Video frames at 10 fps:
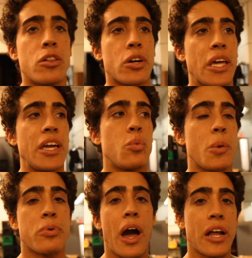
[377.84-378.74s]
looking at
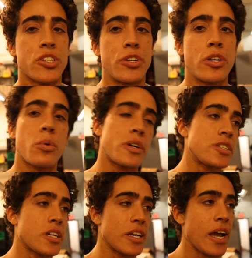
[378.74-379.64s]
what products are new, we're
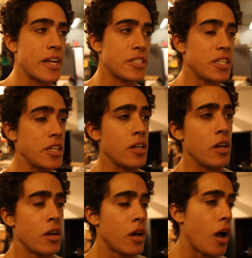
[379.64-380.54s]
just going to kind of see
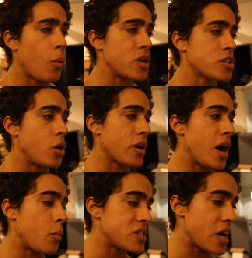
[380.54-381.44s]
what's going
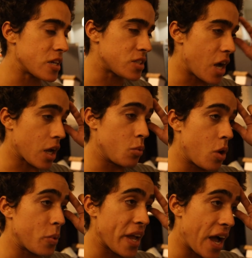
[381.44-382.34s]
on, what's out of stock,
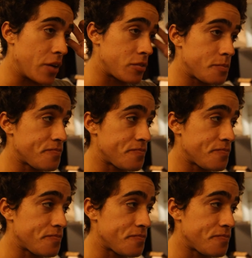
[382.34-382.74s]
and what we have.